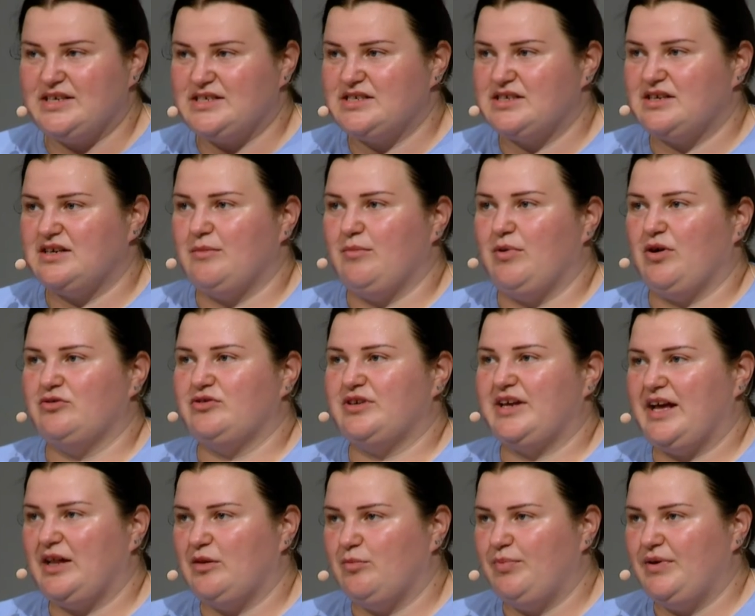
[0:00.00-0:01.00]
ask about
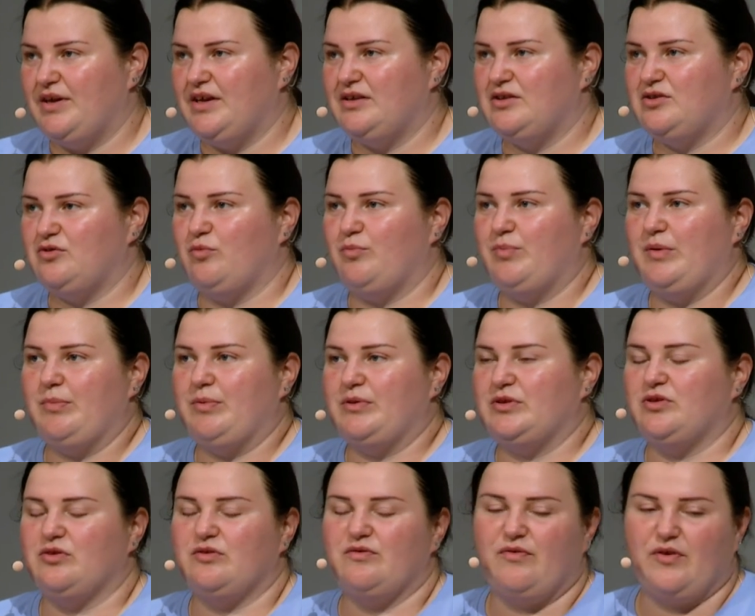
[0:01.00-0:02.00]
helping to
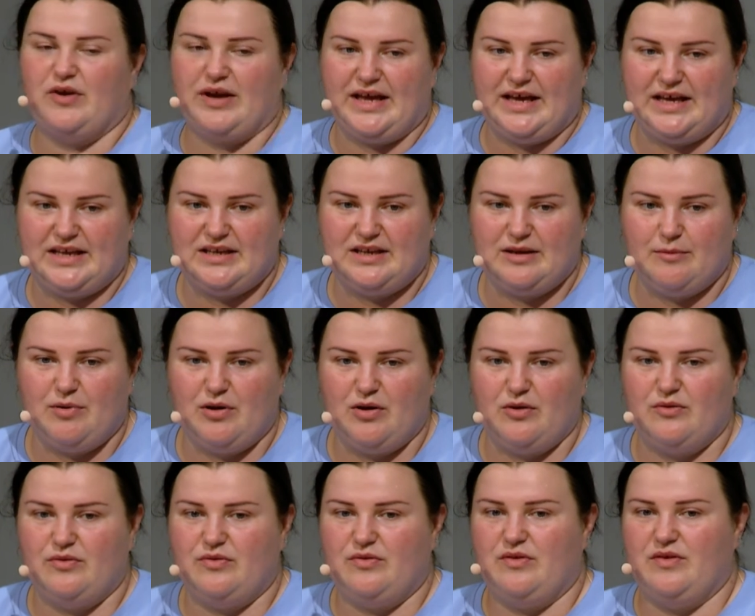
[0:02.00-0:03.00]
people. Don't forget
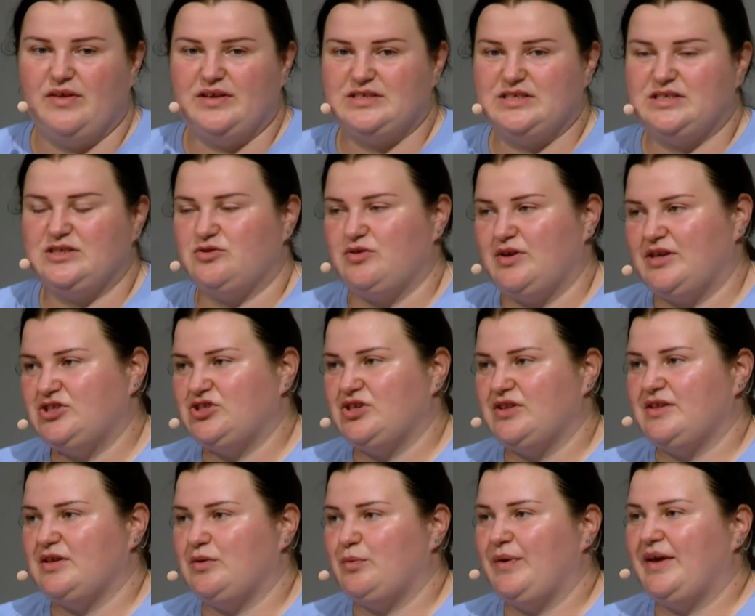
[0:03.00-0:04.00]
about this
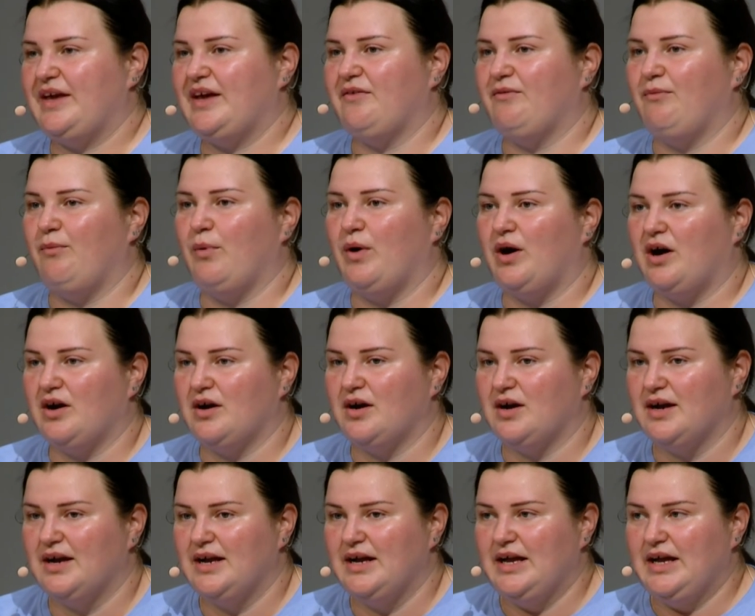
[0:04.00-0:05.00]
situation that we have
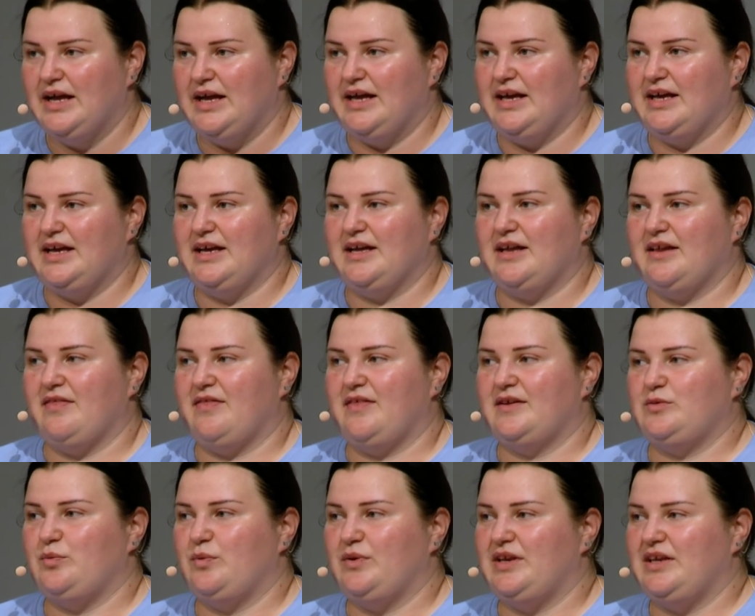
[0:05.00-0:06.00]
war, and
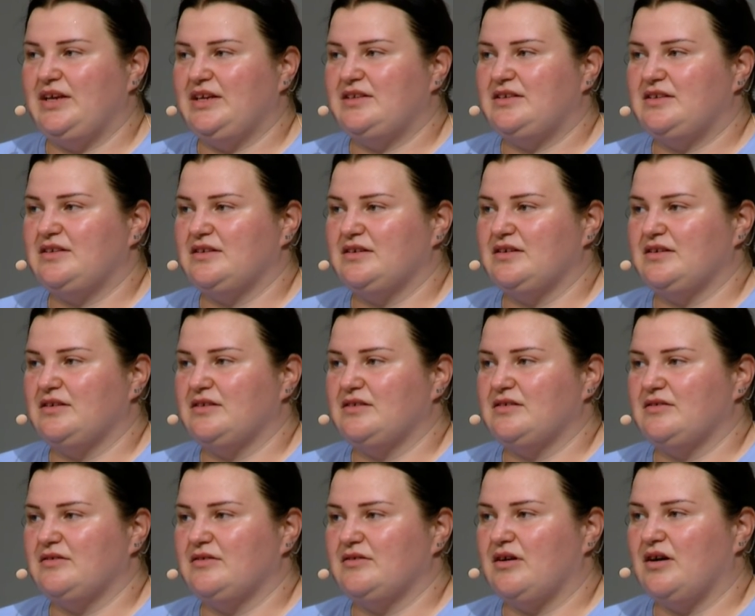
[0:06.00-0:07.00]
that we need
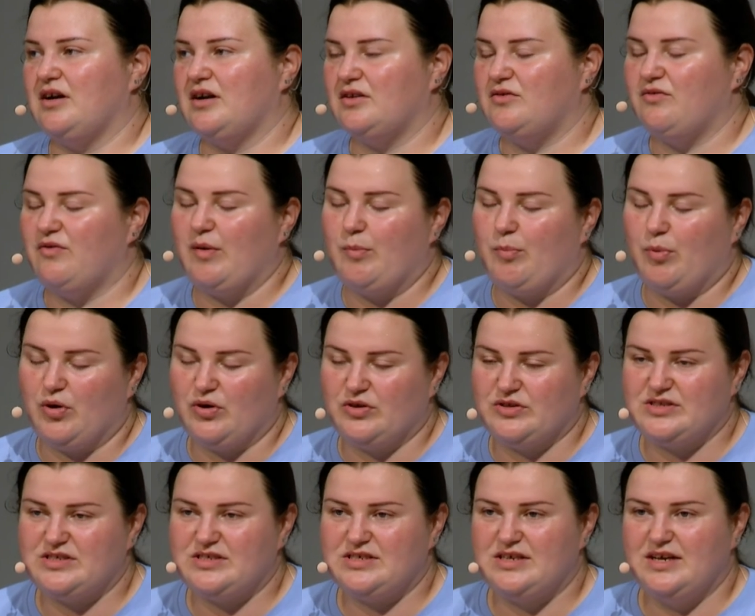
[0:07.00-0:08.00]
uh, hard
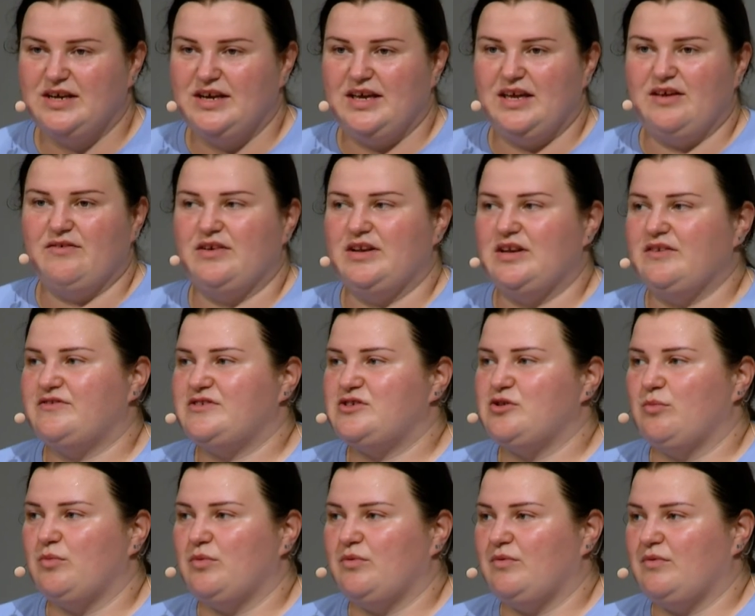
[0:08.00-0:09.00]
weapons. Even if
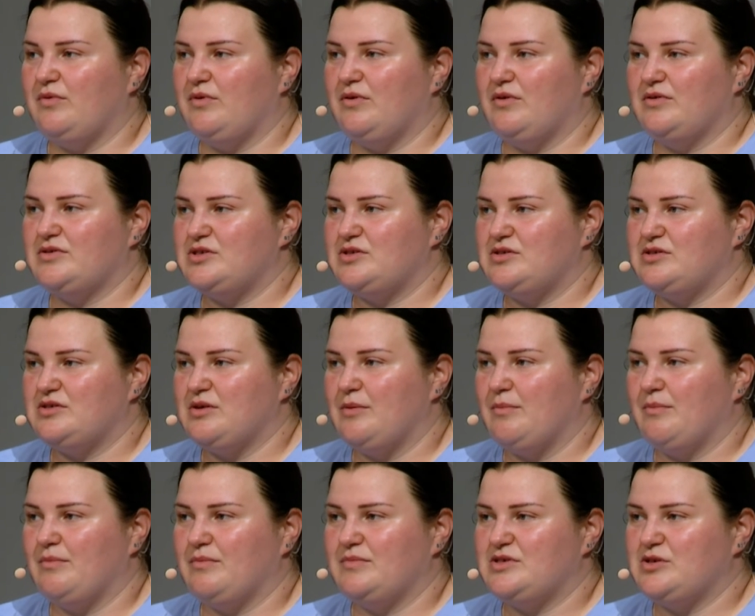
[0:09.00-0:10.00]
some uh,
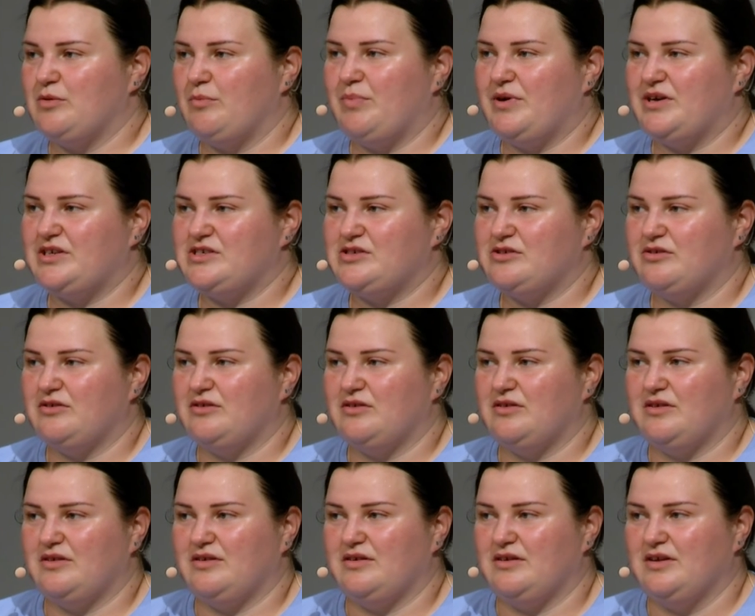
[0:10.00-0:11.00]
some some
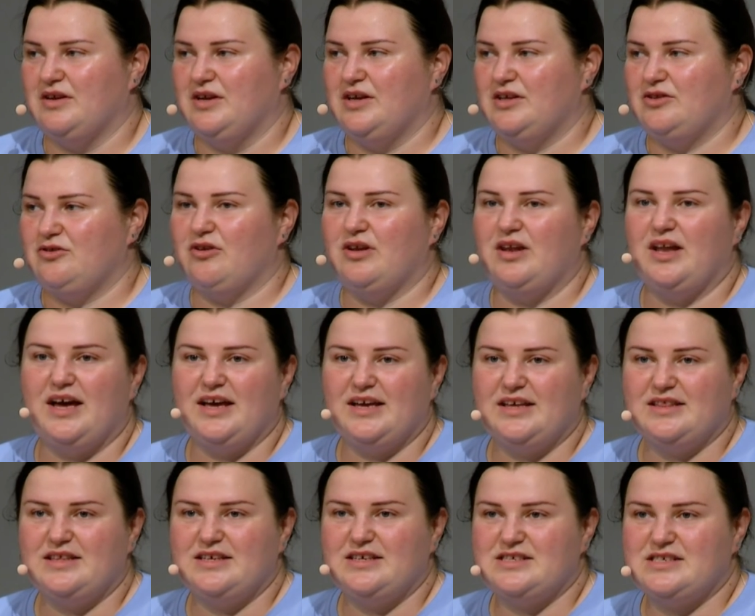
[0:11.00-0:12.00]
person uh, don't
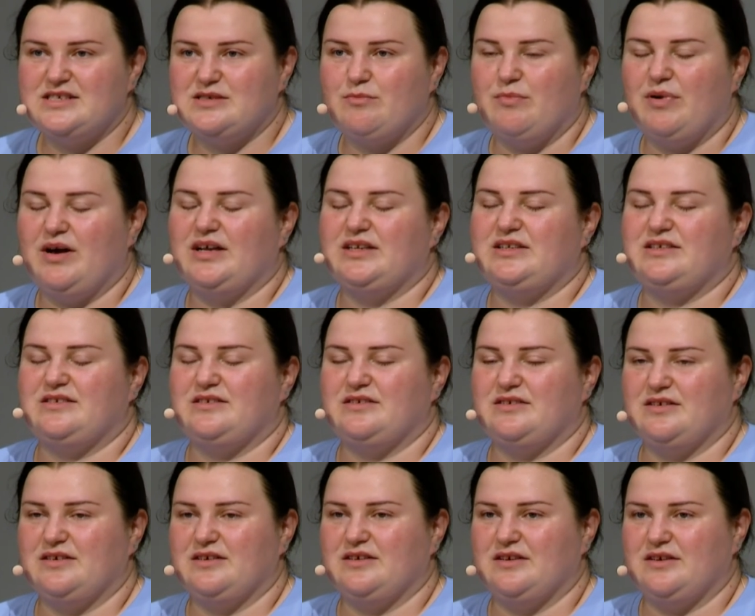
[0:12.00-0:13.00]
like this, but
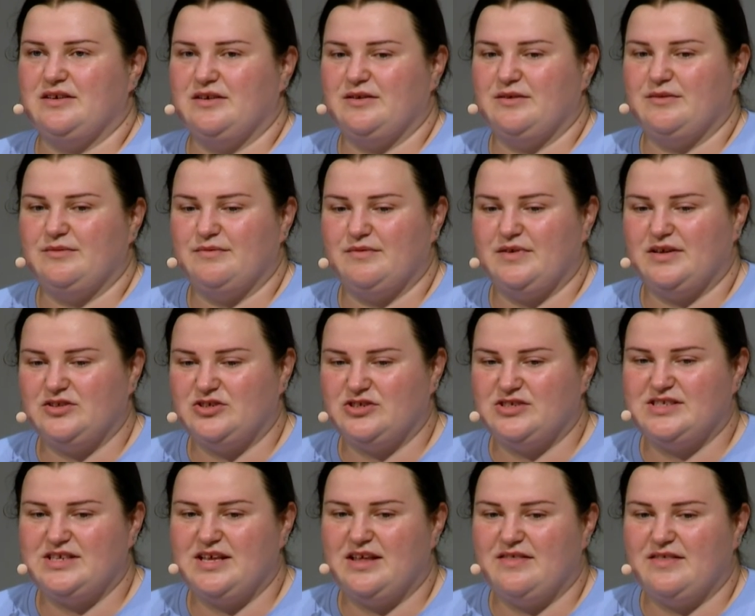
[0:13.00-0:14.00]
uh,
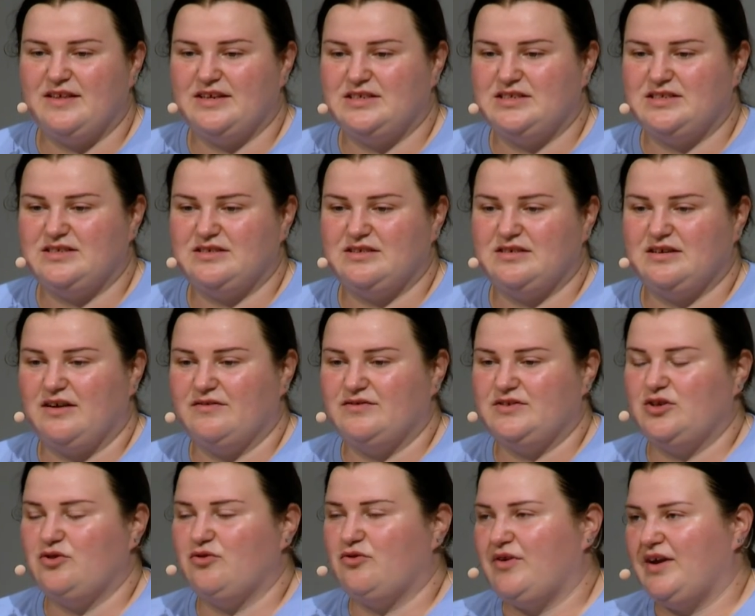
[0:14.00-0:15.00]
understand that uh,
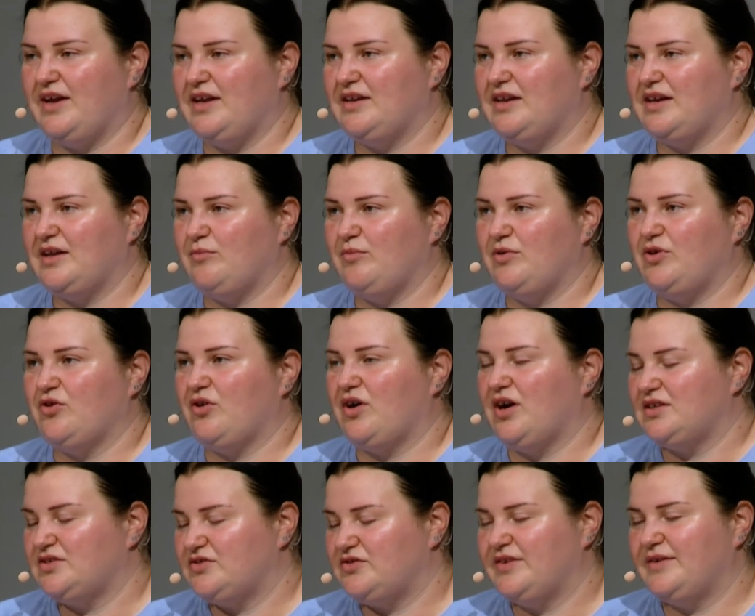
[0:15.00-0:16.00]
after Ukraine can be your
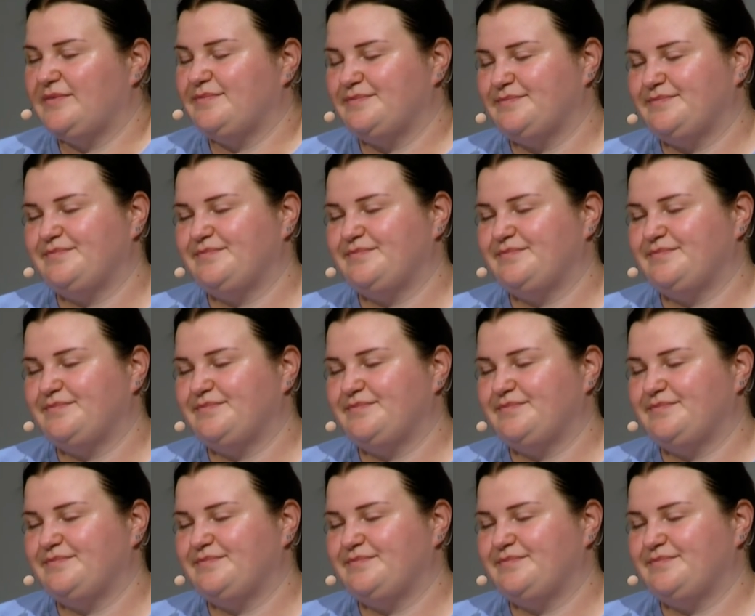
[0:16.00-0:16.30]
country.